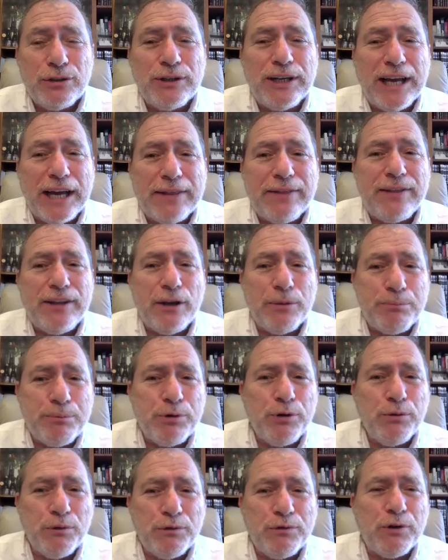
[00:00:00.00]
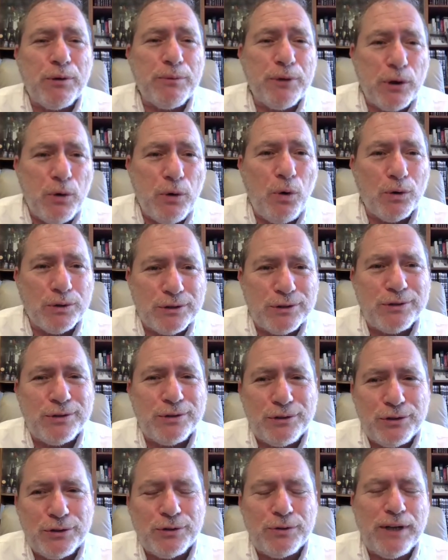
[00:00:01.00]
to get the approval from the courts
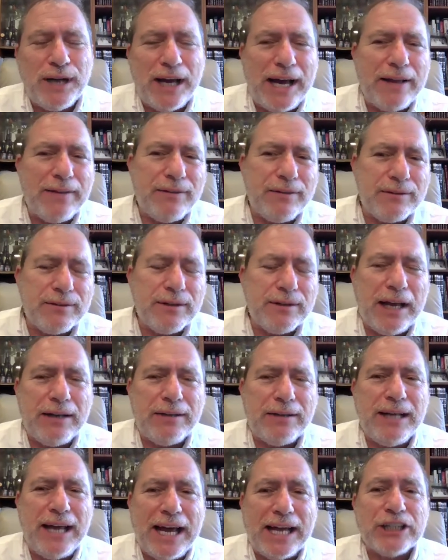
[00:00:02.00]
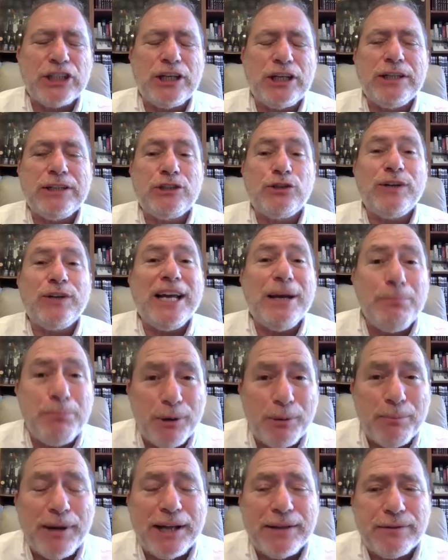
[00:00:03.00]
to do and actually to
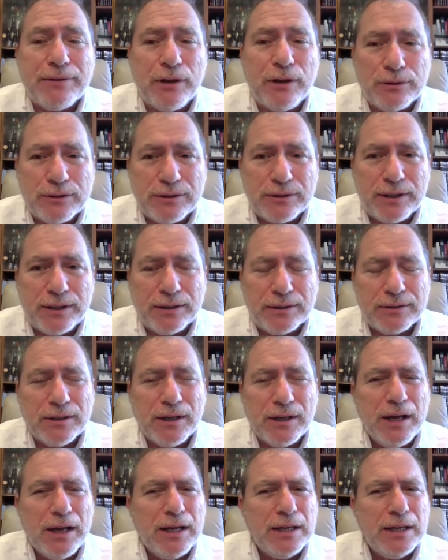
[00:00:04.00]
implement those things.